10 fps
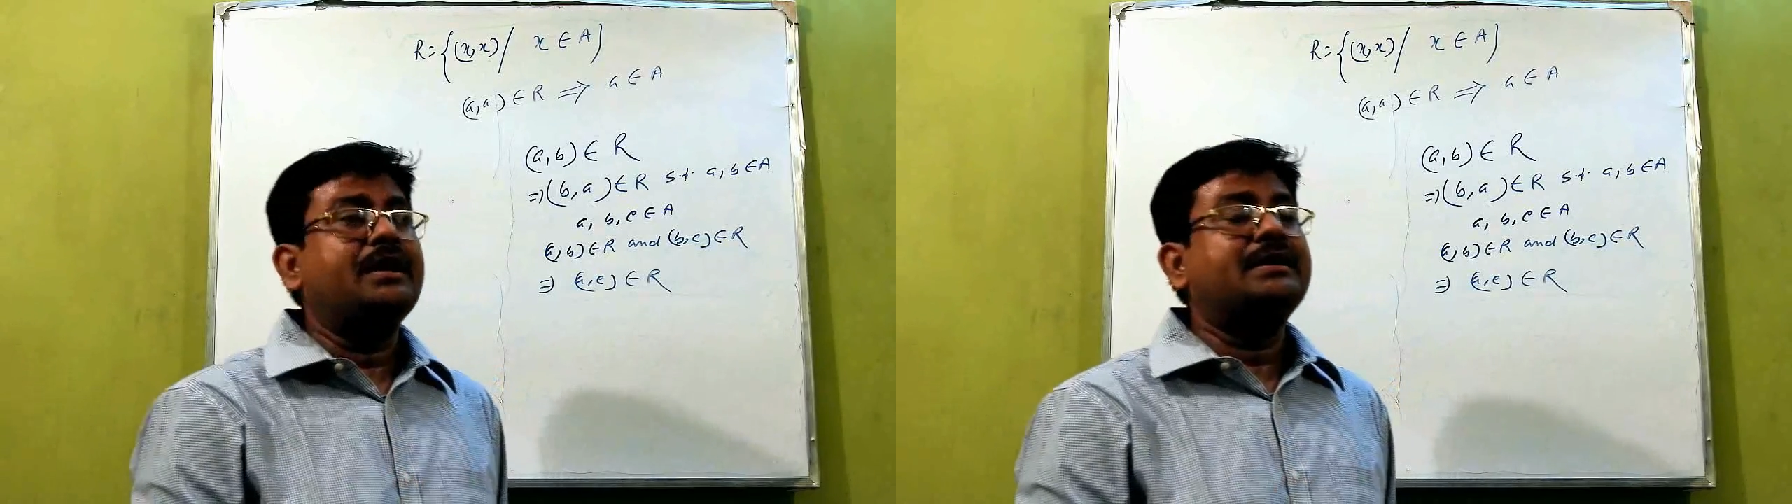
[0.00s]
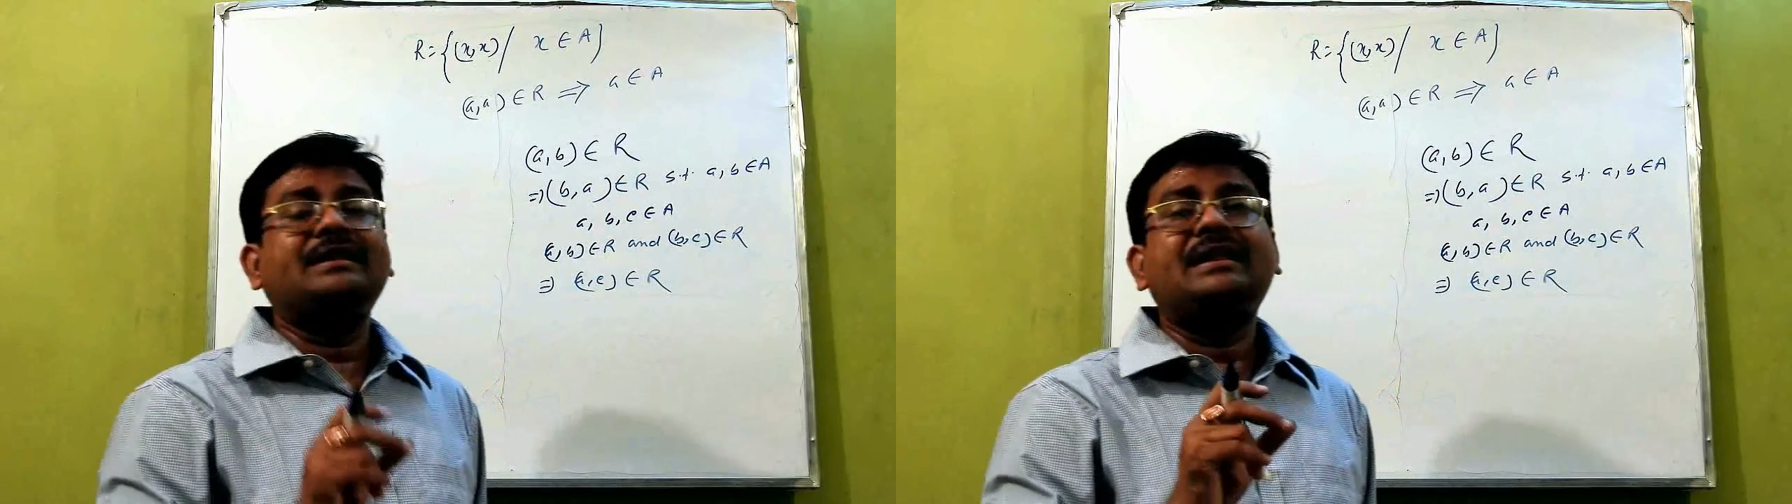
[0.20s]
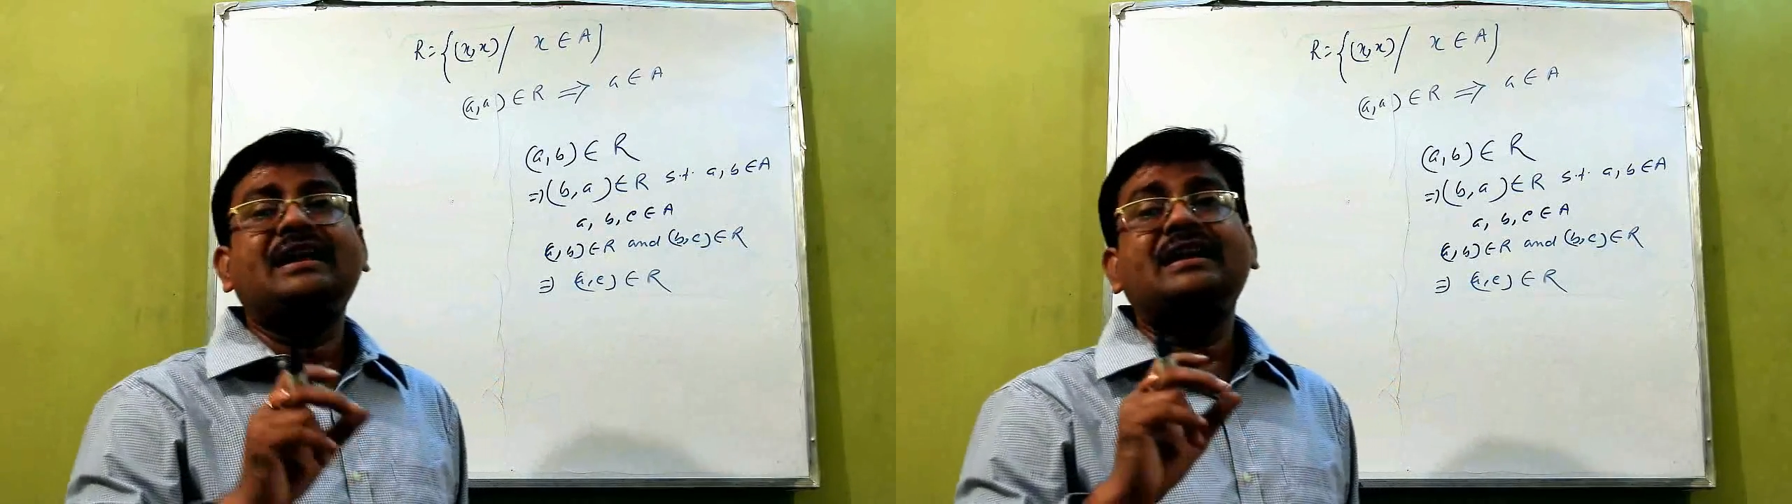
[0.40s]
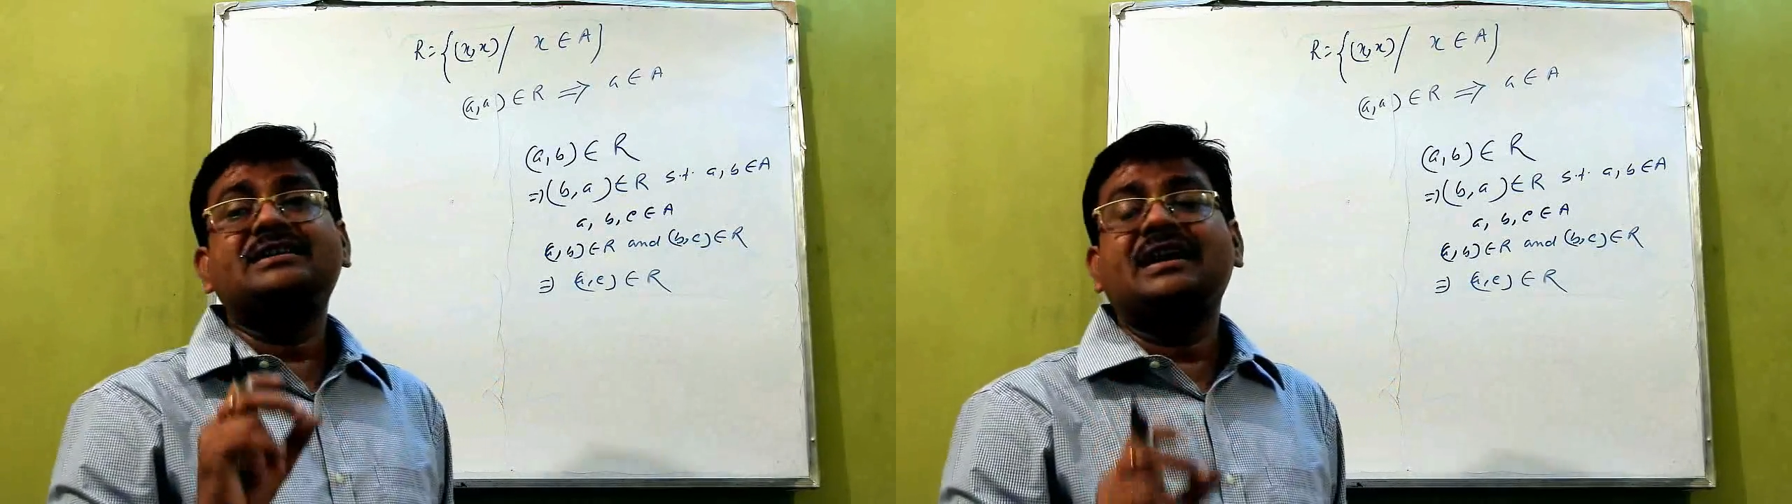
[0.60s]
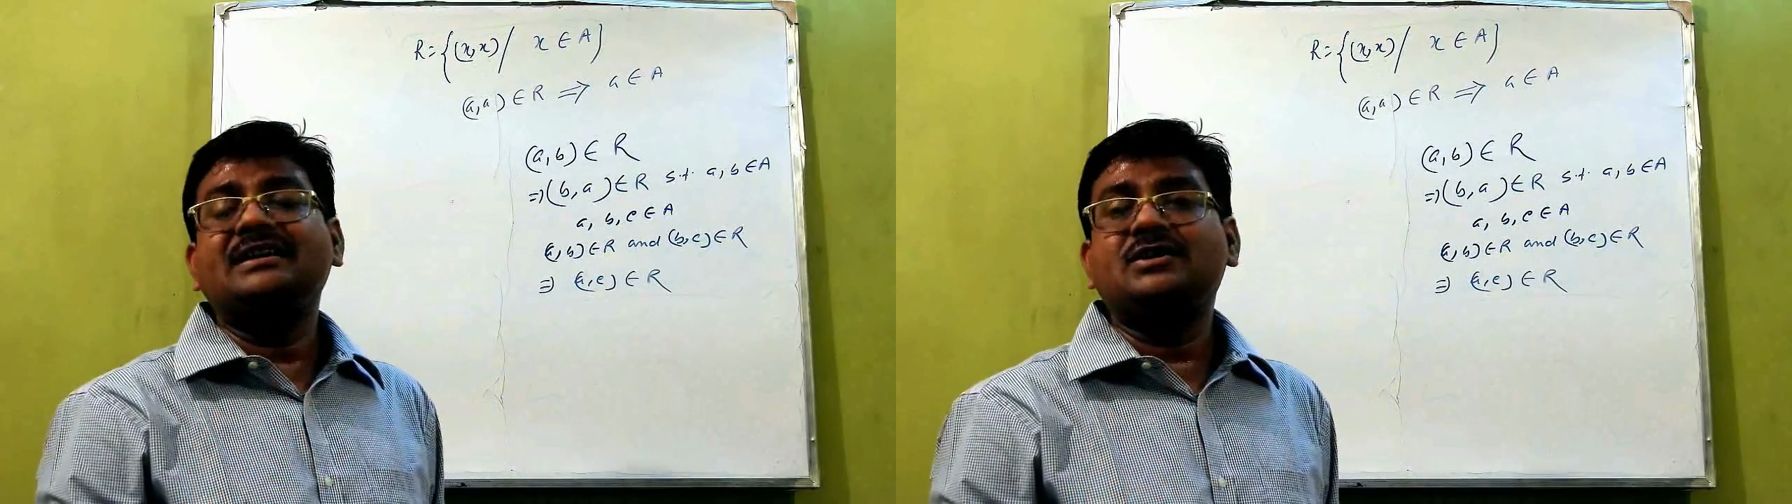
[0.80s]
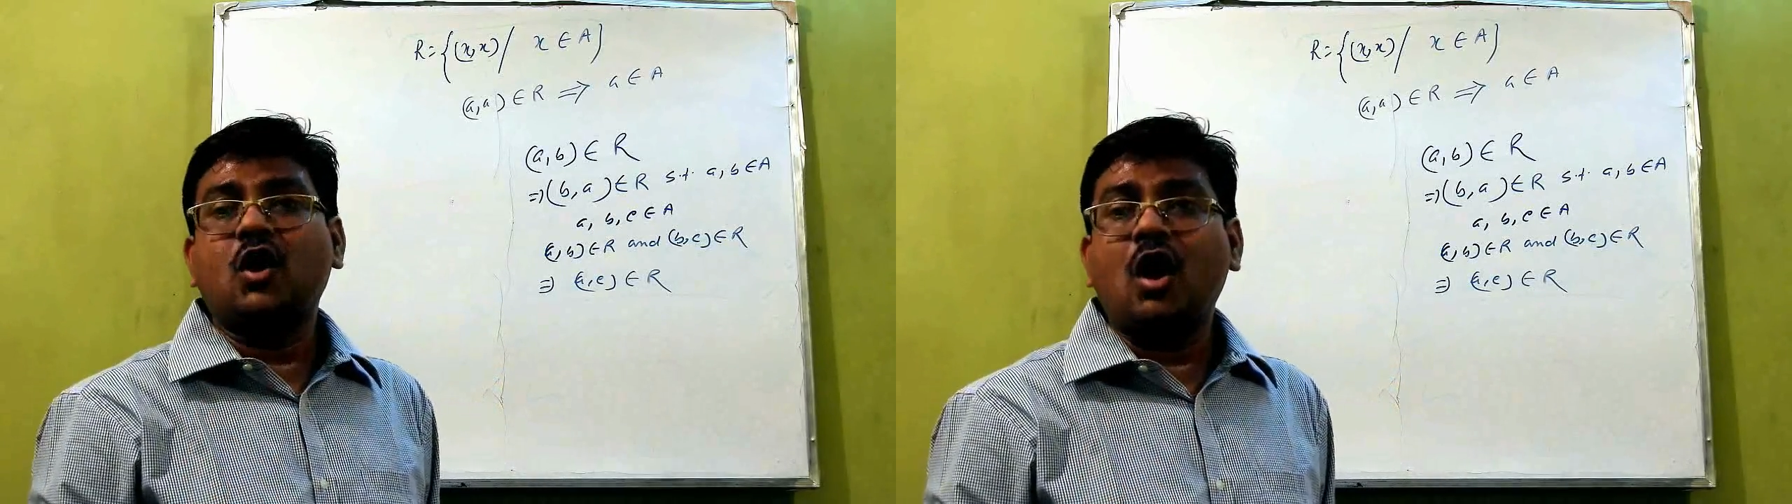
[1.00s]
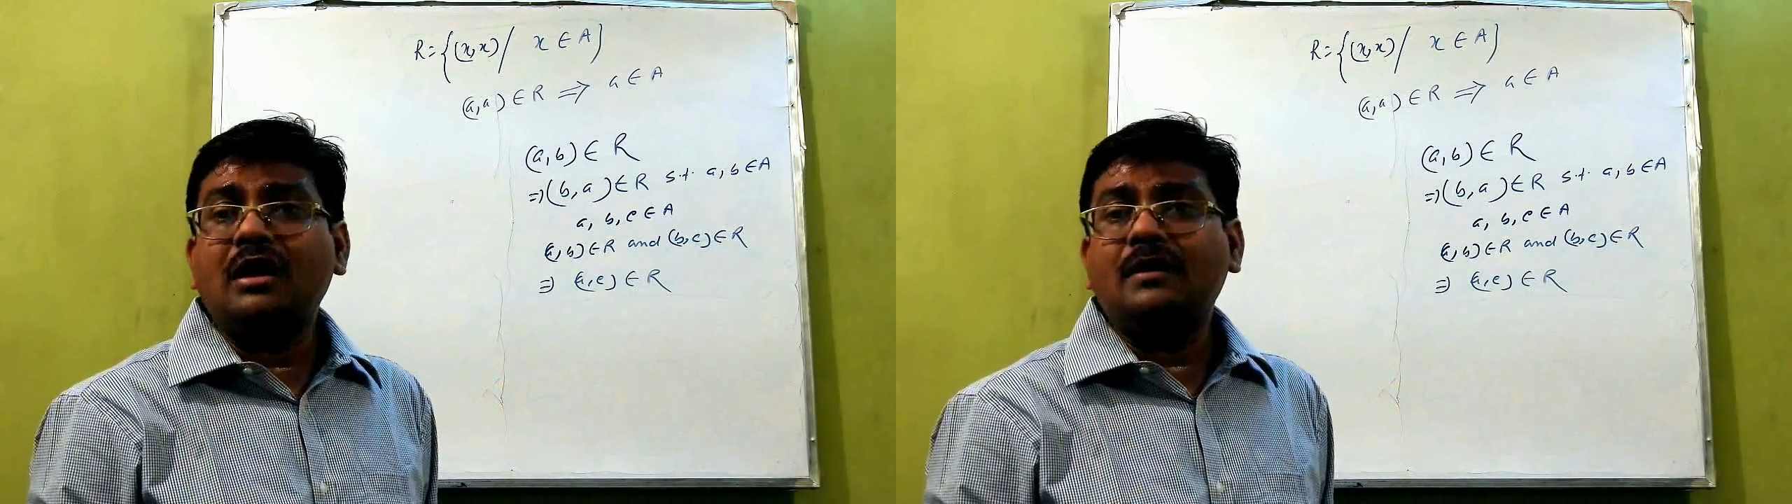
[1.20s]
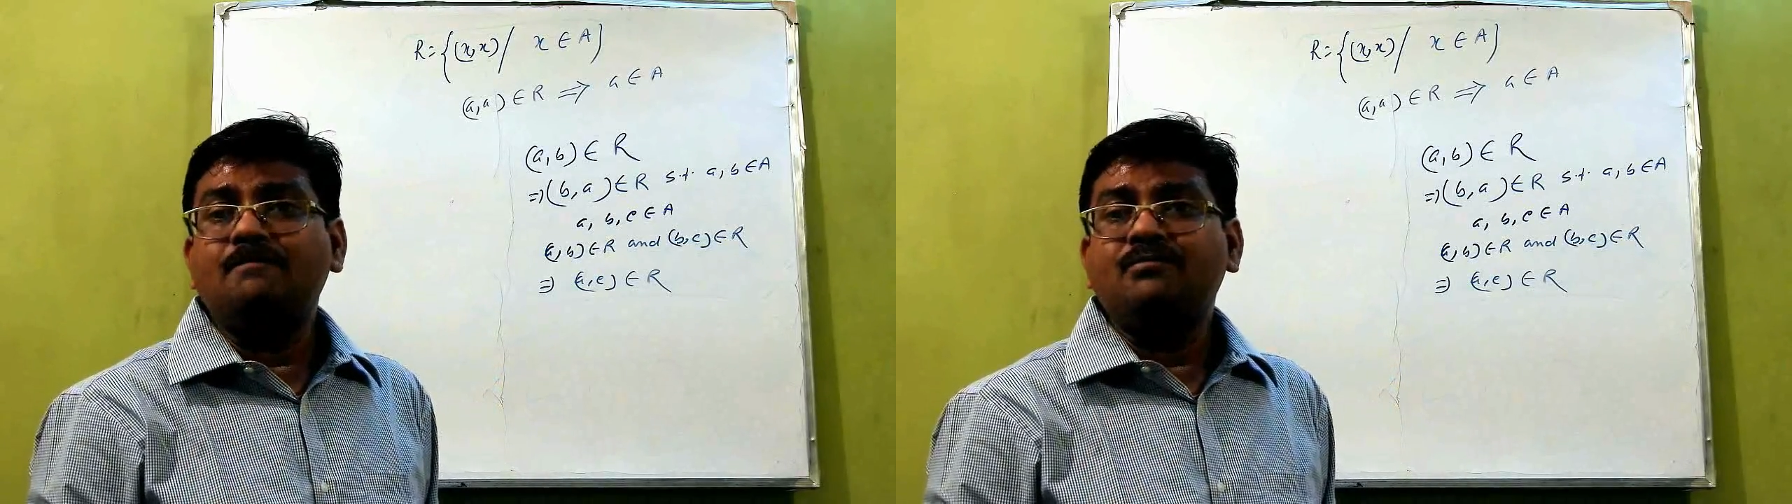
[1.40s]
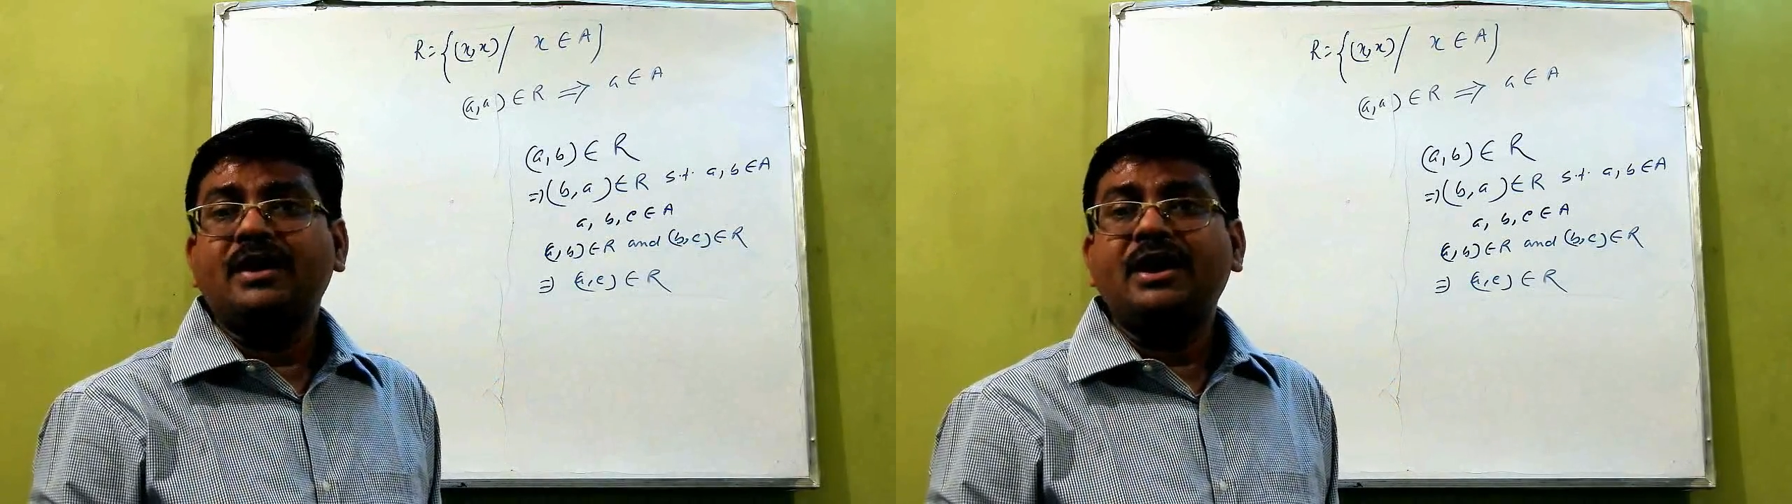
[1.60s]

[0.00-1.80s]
then the relation is called